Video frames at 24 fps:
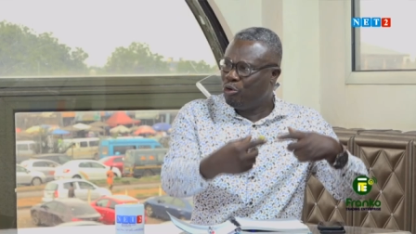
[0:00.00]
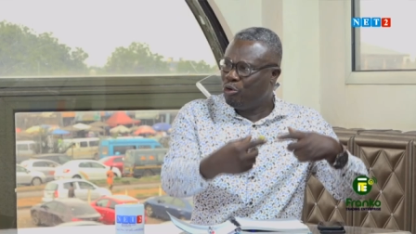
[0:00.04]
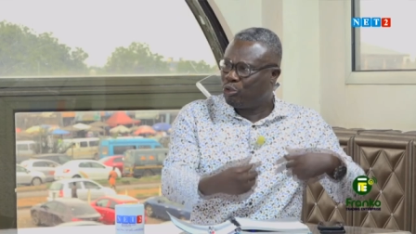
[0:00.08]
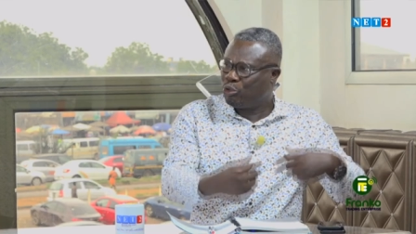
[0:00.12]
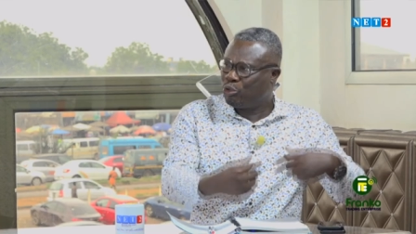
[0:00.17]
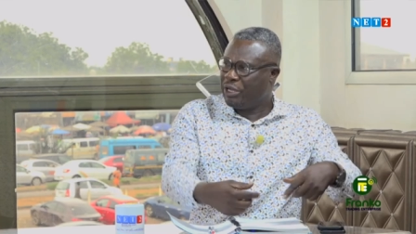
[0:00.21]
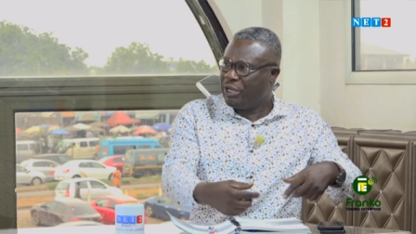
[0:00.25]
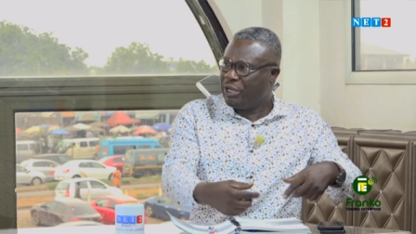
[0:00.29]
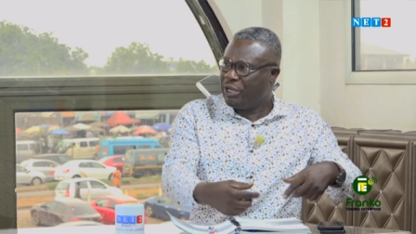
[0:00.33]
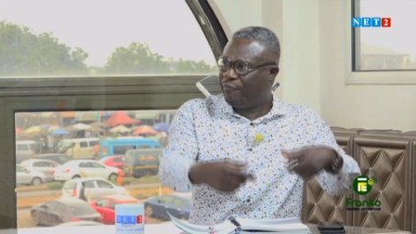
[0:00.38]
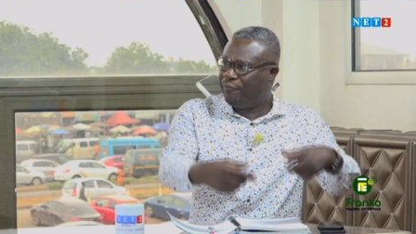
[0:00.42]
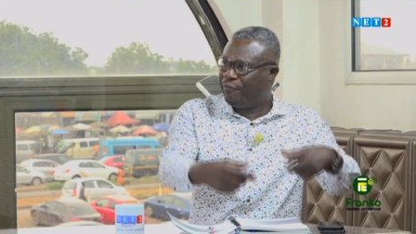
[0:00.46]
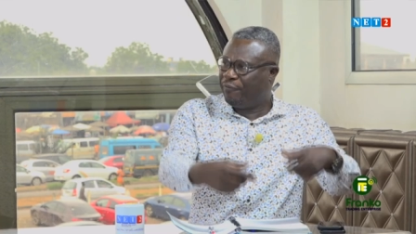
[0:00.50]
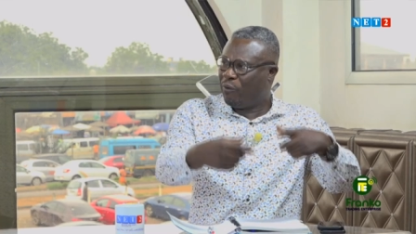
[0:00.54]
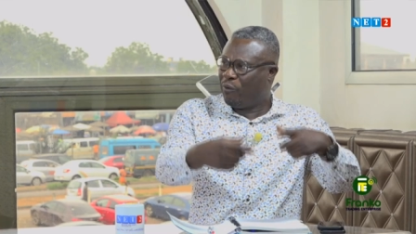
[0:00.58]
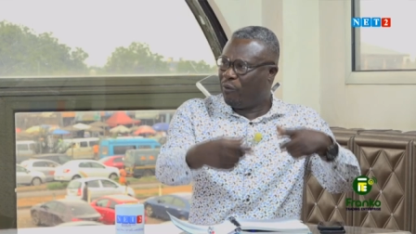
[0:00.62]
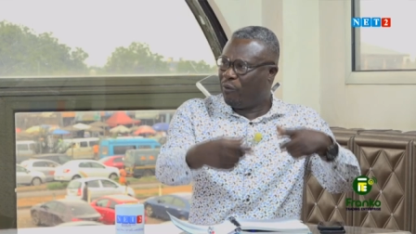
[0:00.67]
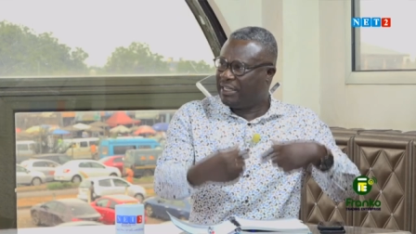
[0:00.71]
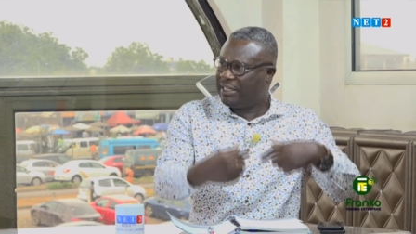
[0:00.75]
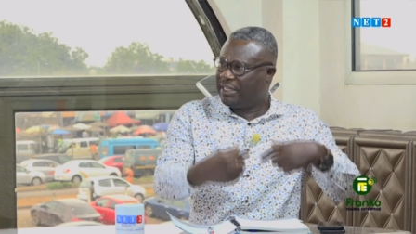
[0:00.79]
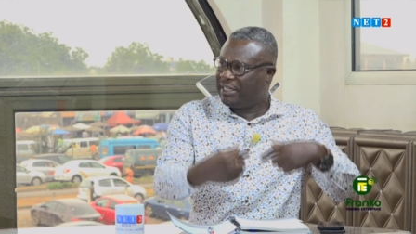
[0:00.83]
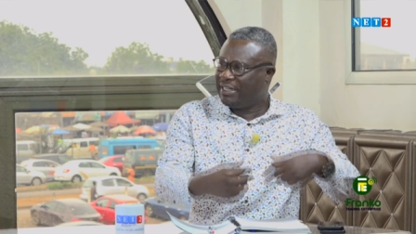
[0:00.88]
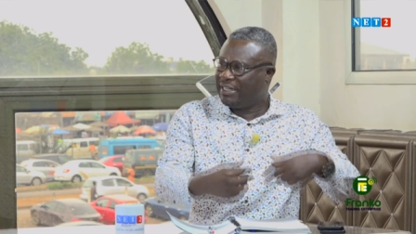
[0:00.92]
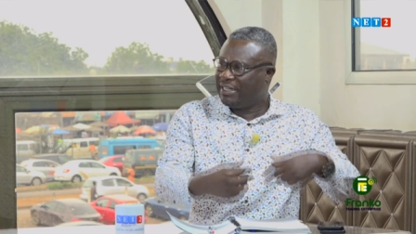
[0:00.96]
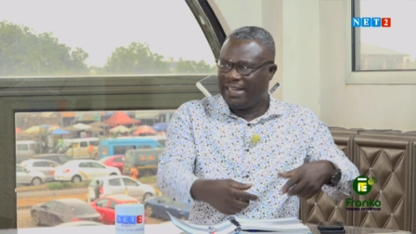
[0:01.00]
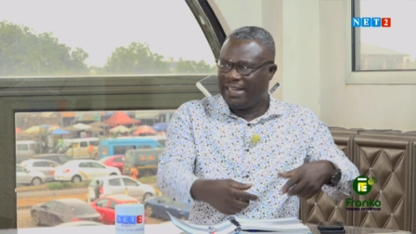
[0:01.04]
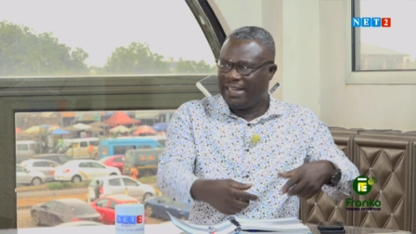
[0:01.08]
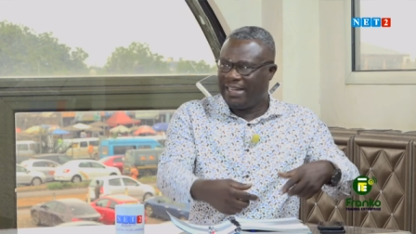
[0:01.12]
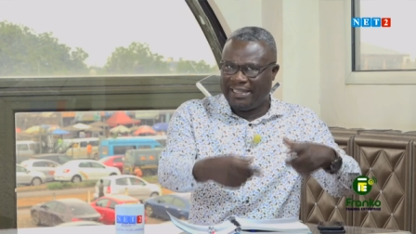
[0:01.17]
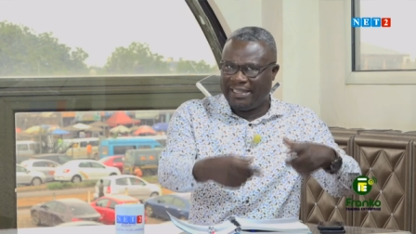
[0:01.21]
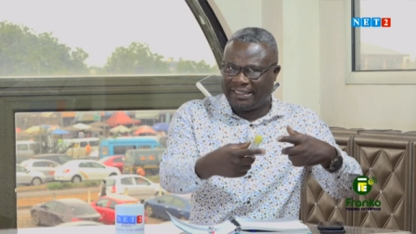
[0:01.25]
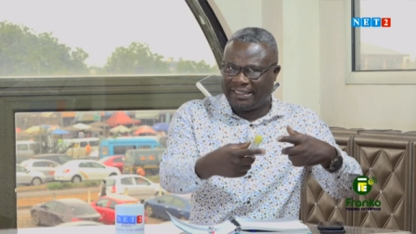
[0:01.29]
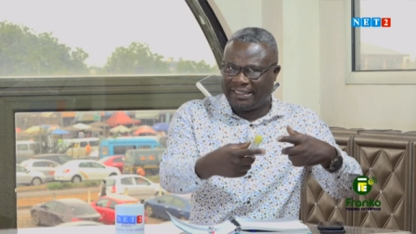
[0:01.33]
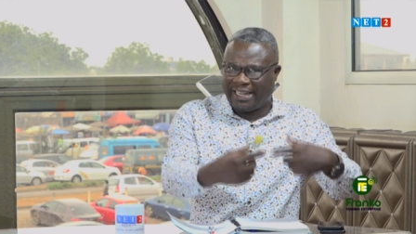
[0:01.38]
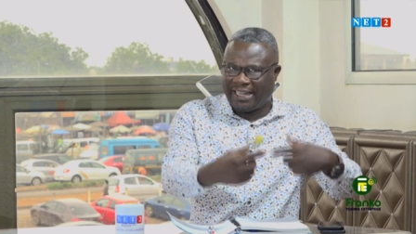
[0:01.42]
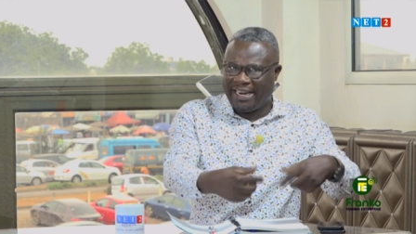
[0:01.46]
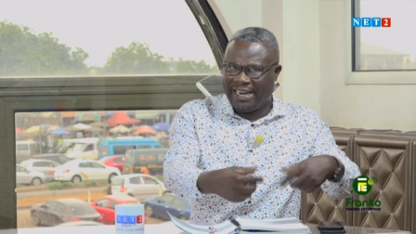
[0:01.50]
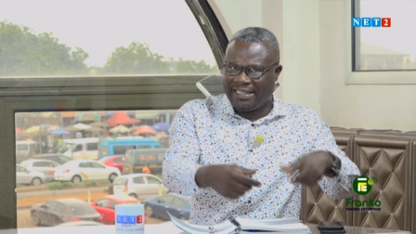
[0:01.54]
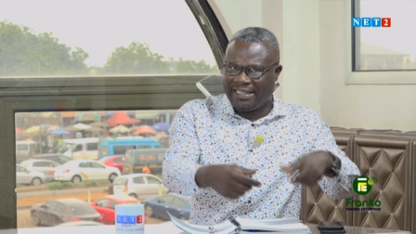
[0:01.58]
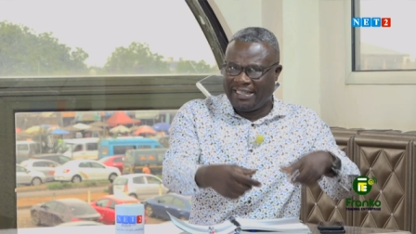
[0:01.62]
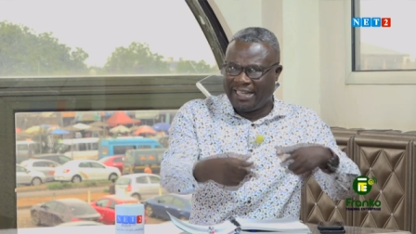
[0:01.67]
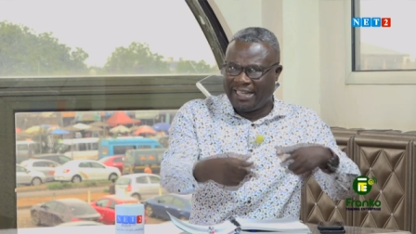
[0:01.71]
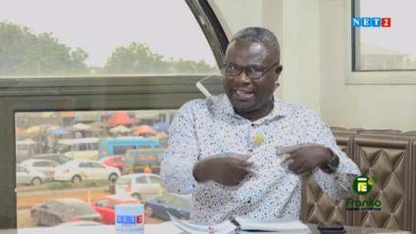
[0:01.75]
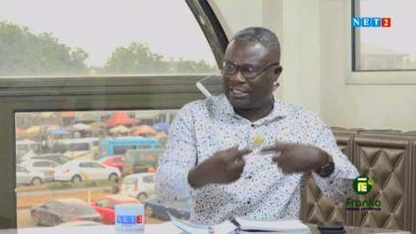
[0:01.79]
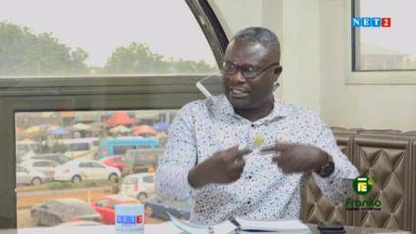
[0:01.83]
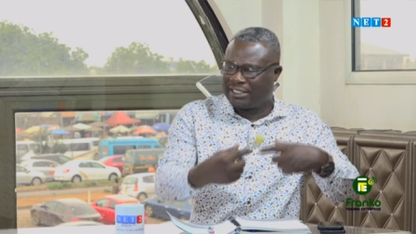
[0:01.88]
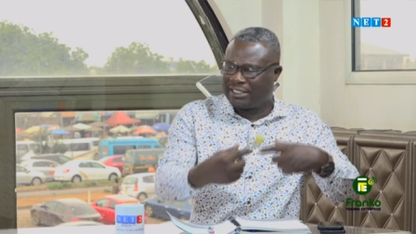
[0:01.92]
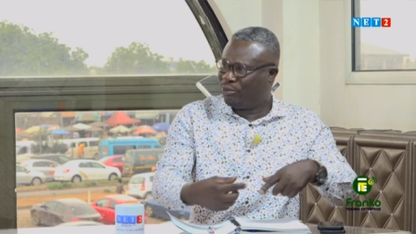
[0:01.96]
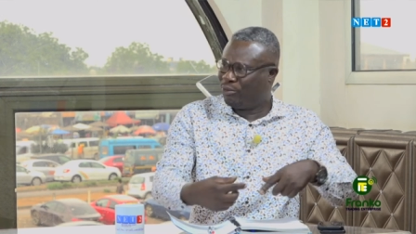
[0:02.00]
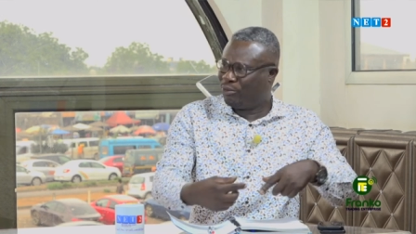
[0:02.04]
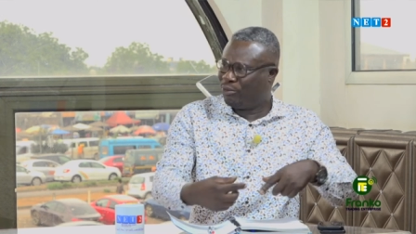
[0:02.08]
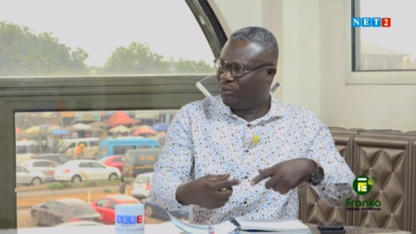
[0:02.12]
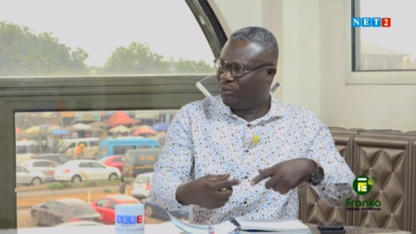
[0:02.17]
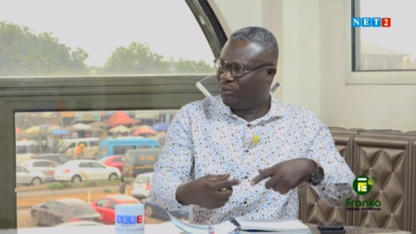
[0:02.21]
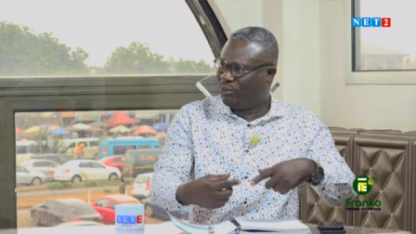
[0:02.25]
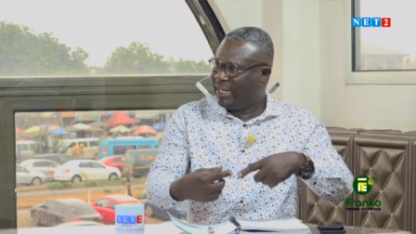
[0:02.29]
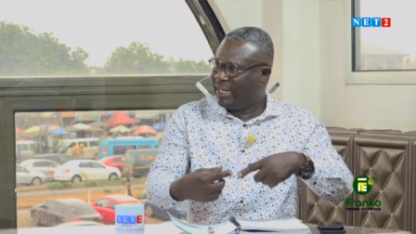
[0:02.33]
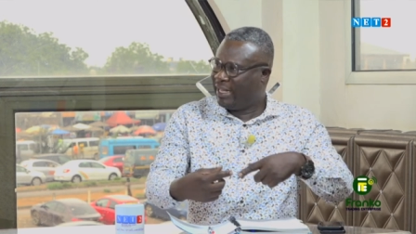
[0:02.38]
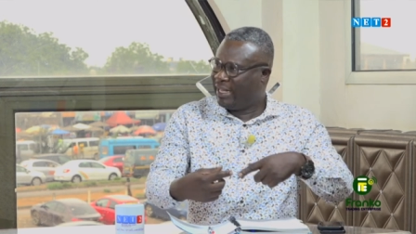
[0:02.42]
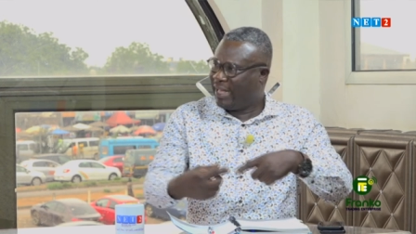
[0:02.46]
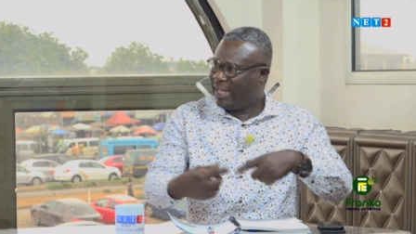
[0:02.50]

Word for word: use information, the intelligence, you know,